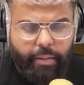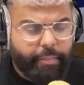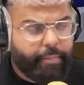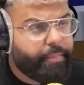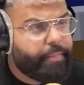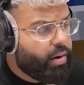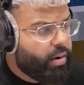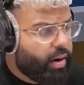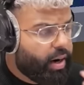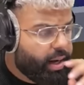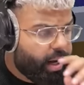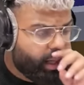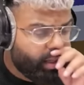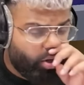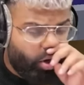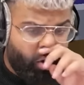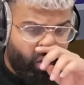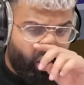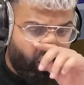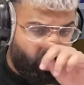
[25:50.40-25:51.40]
All right, guys,
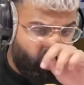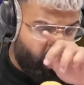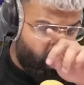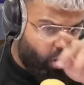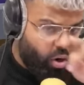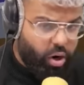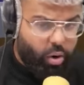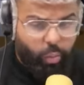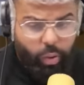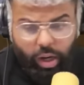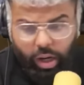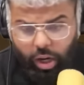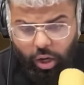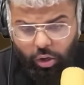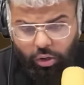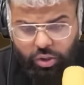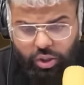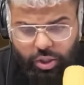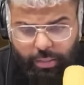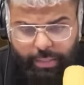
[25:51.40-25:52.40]
hold on, hold on, hold on. We're
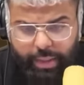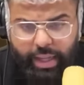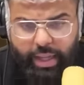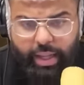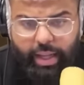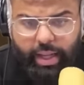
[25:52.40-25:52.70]
close to beating the